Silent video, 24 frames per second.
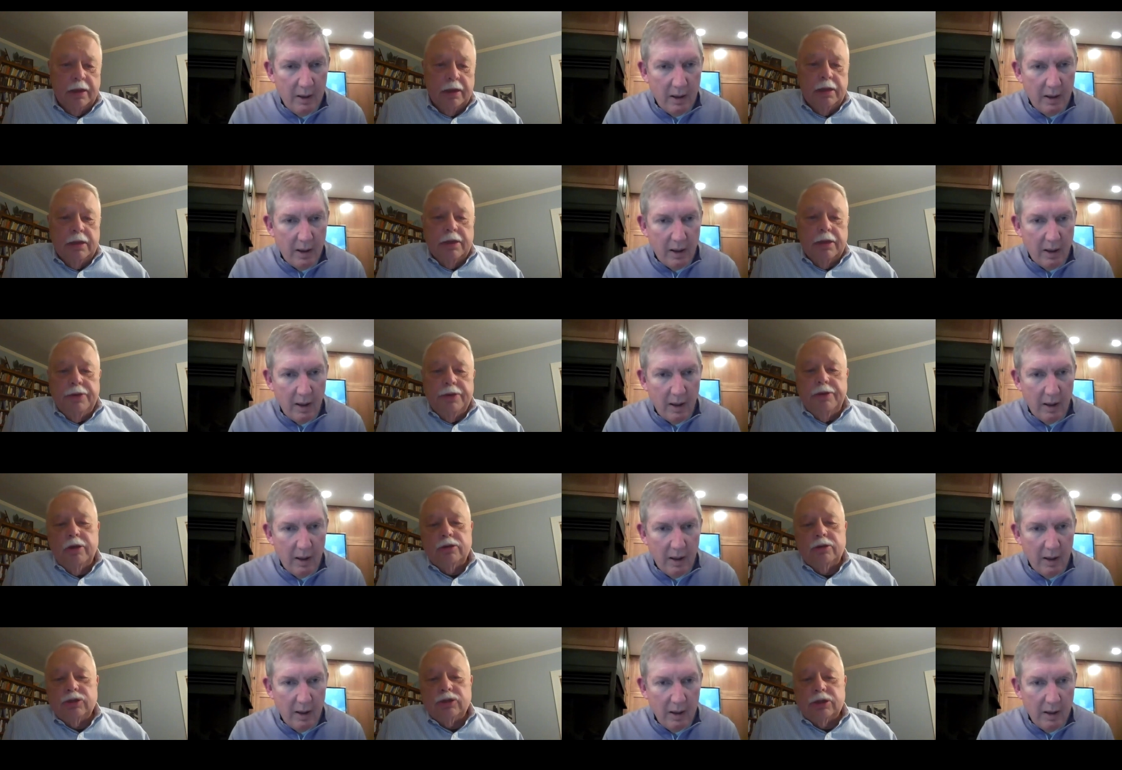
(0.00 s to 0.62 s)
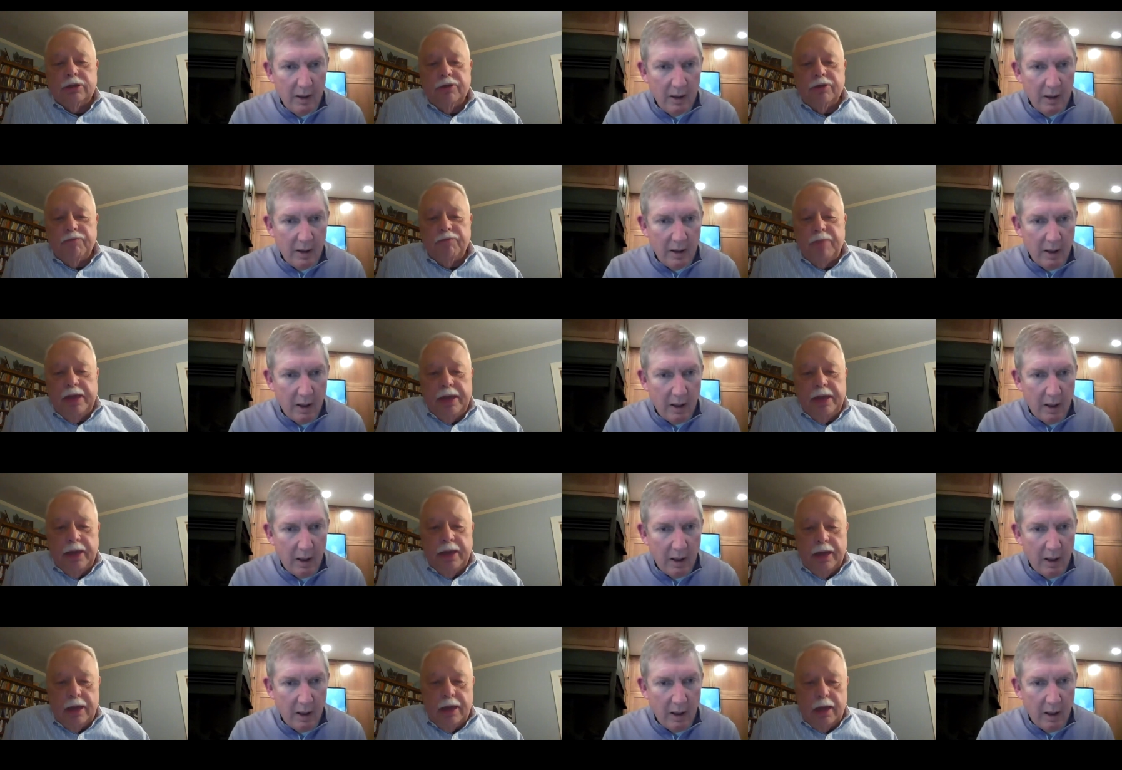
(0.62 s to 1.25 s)
Speaker 1: notion of
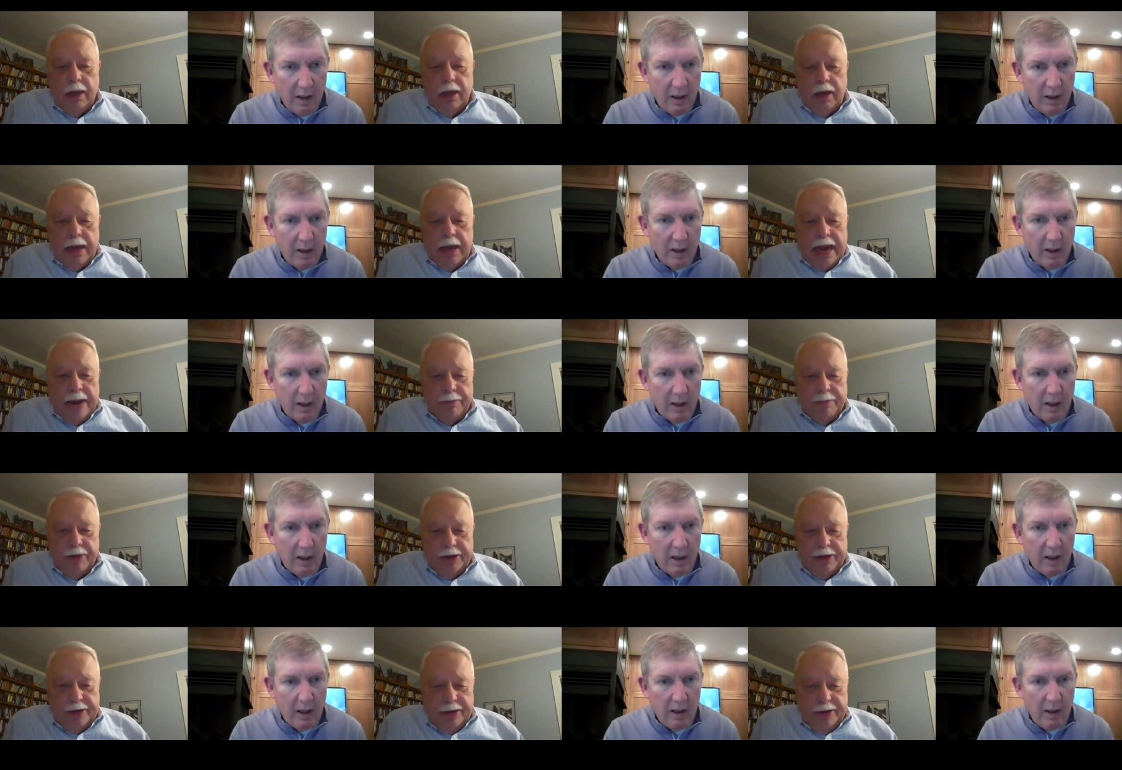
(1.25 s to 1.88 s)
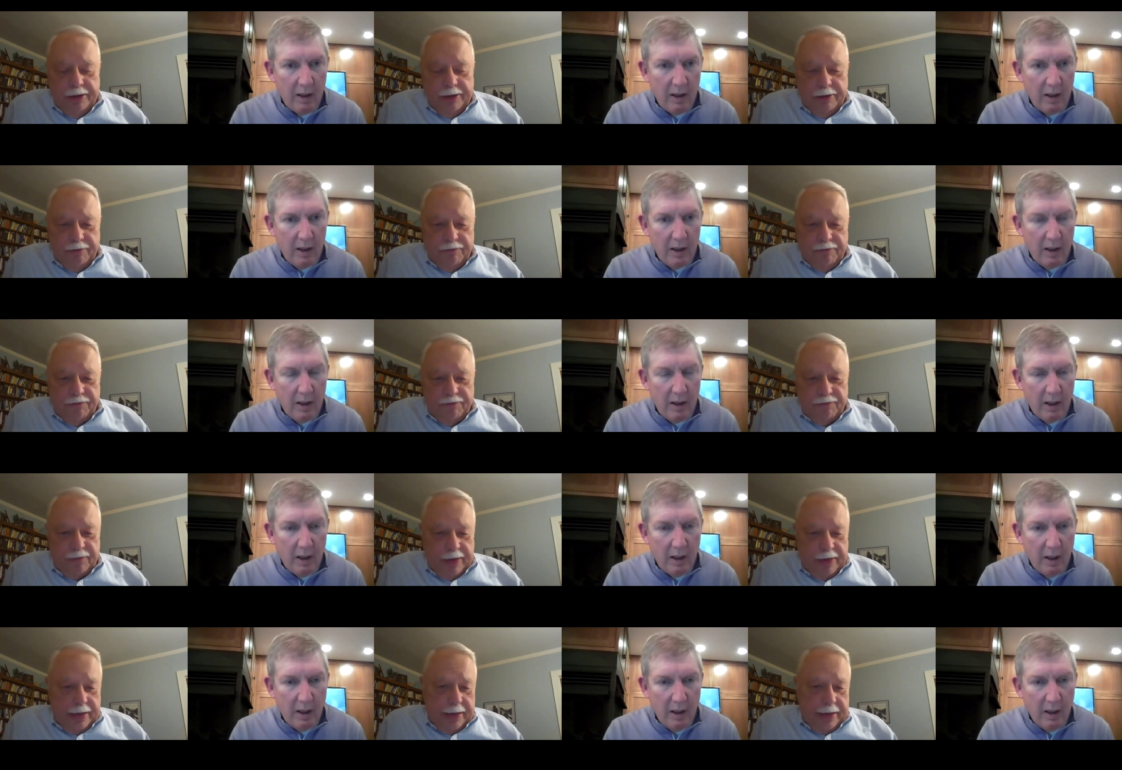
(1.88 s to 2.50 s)
being collaborative
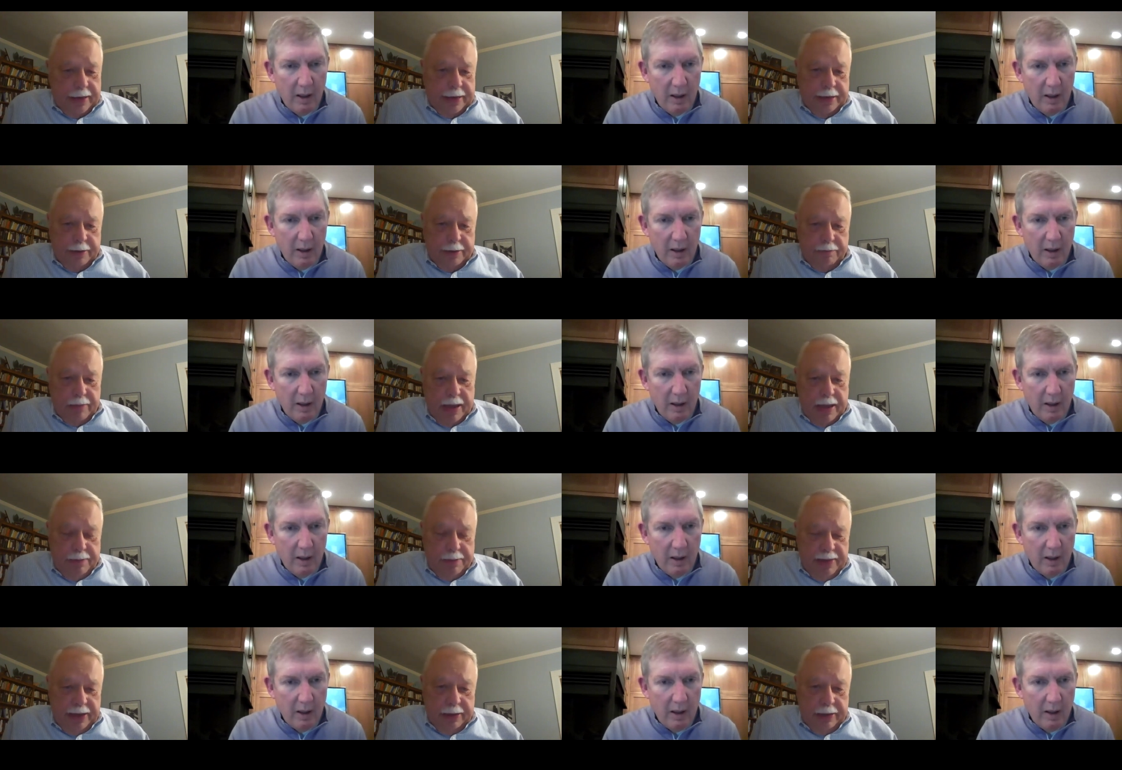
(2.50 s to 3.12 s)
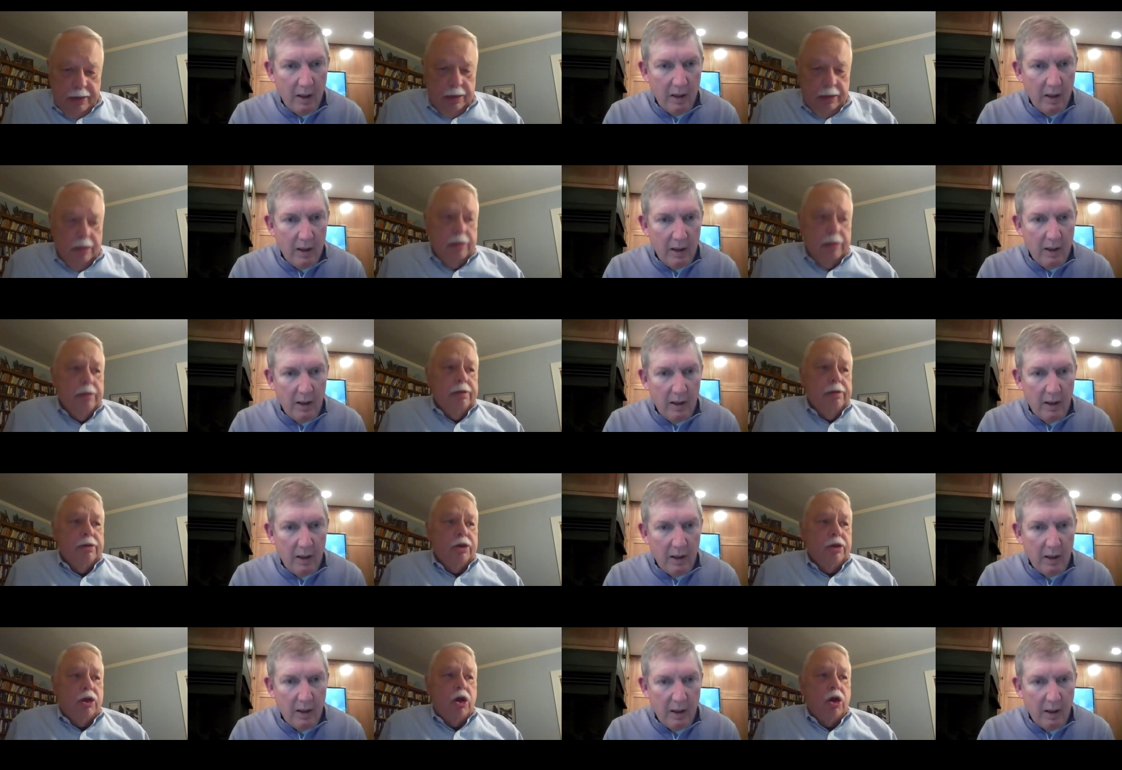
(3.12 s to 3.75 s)
and maybe
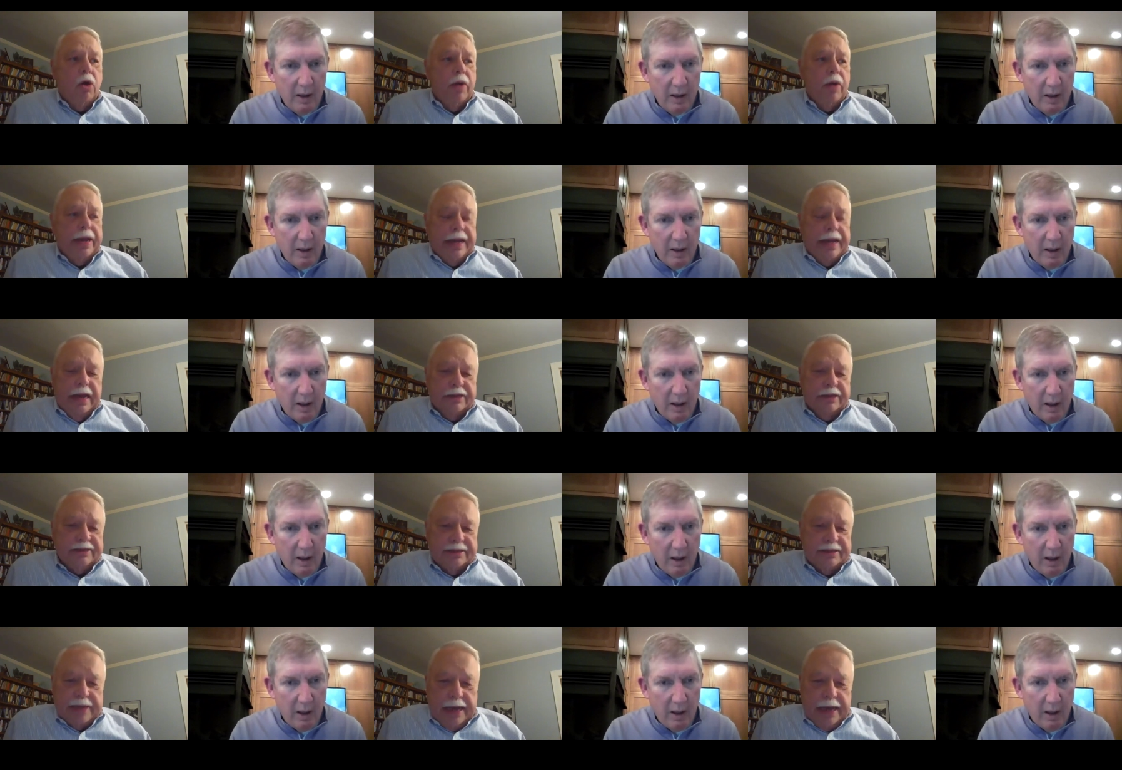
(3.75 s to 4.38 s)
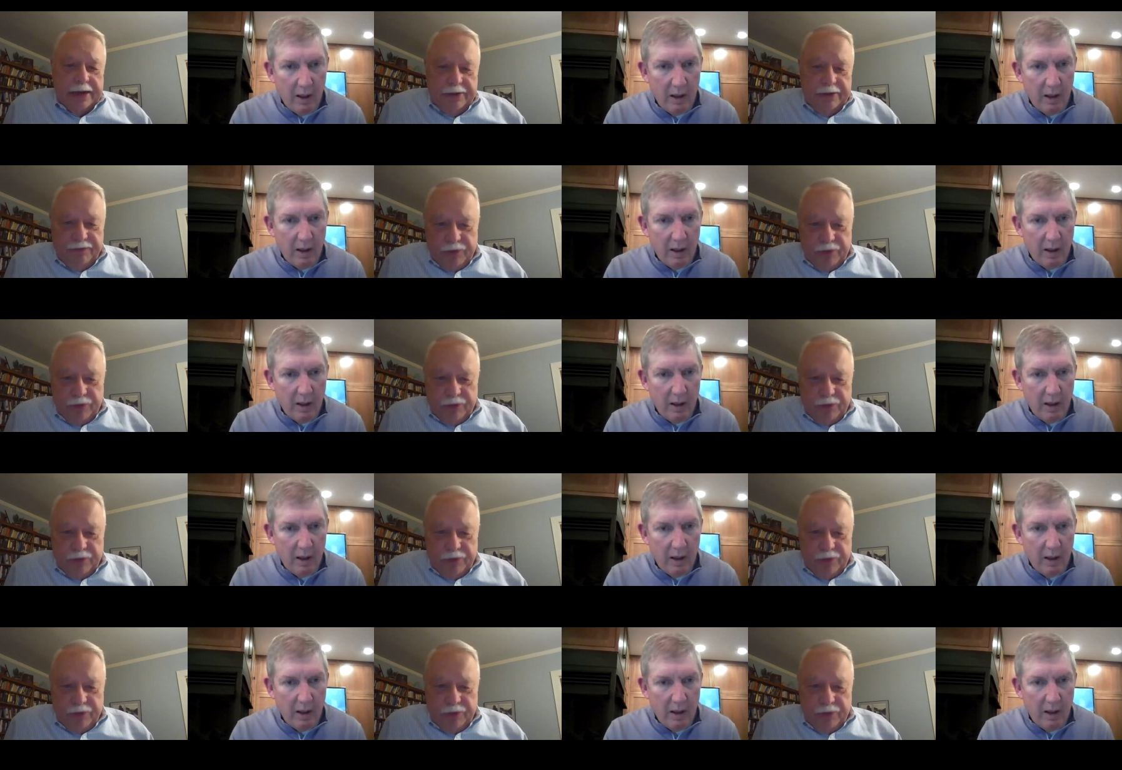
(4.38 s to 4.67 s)
going outside of your